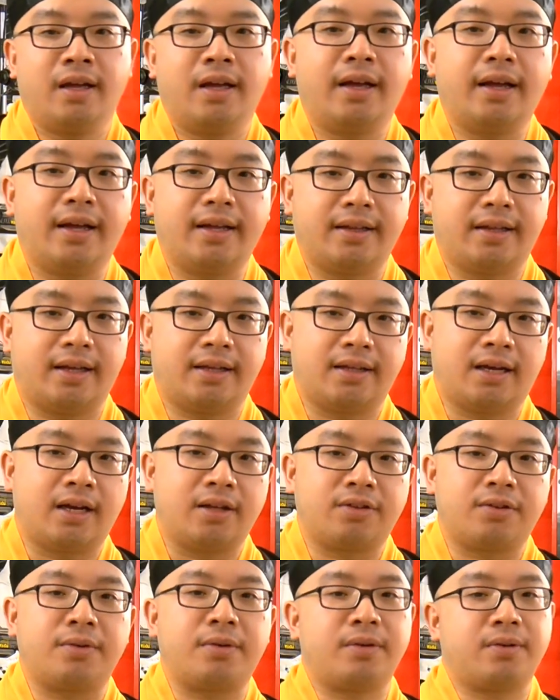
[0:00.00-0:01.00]
And
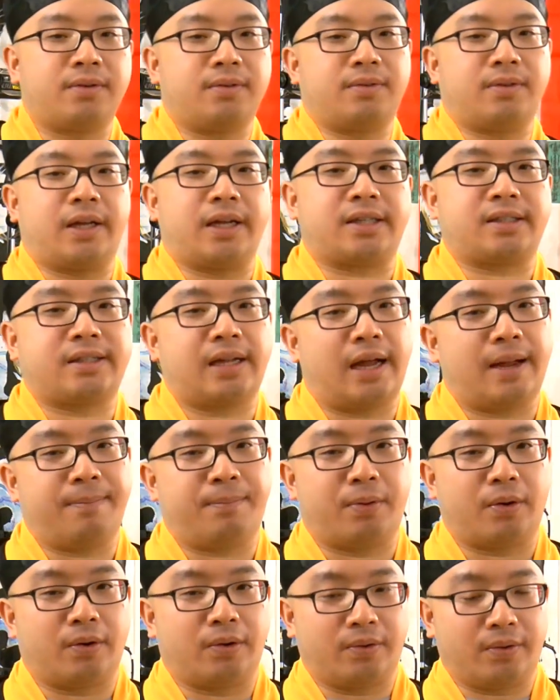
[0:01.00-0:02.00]
another
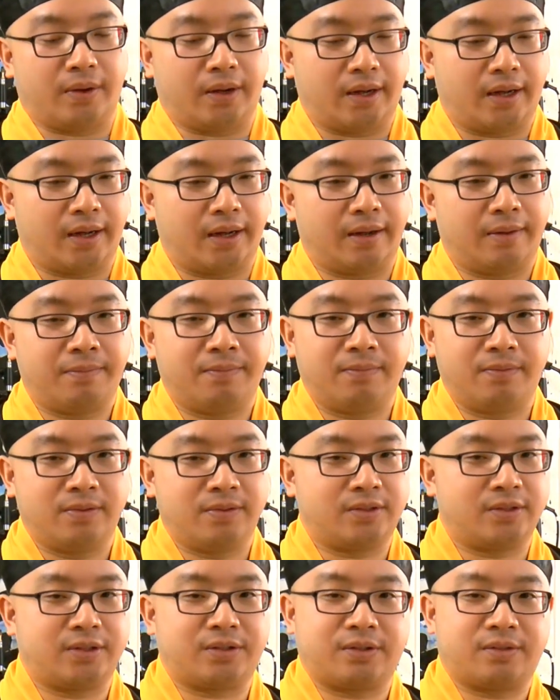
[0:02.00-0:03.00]
example,
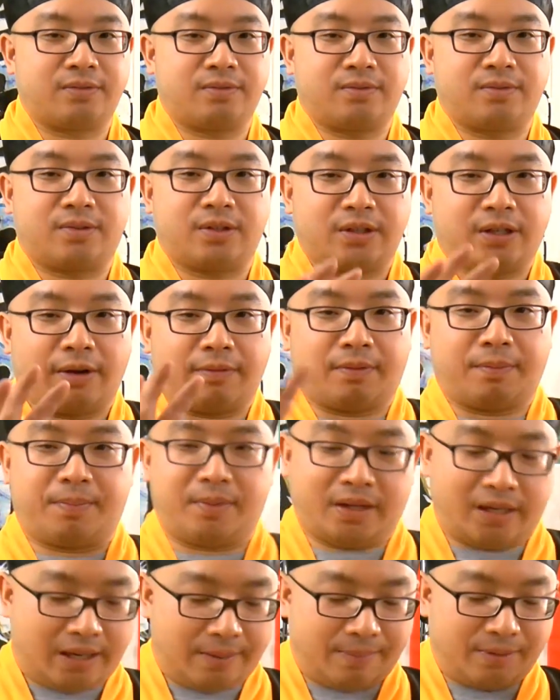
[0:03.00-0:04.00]
just have to
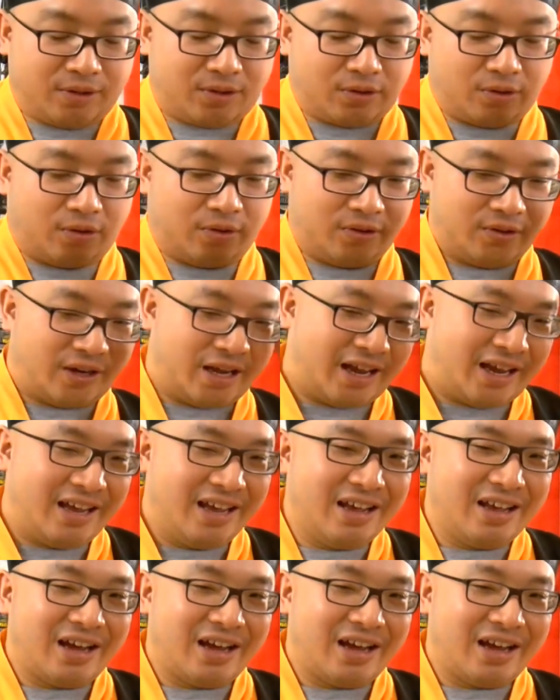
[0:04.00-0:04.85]
keep it short, okay?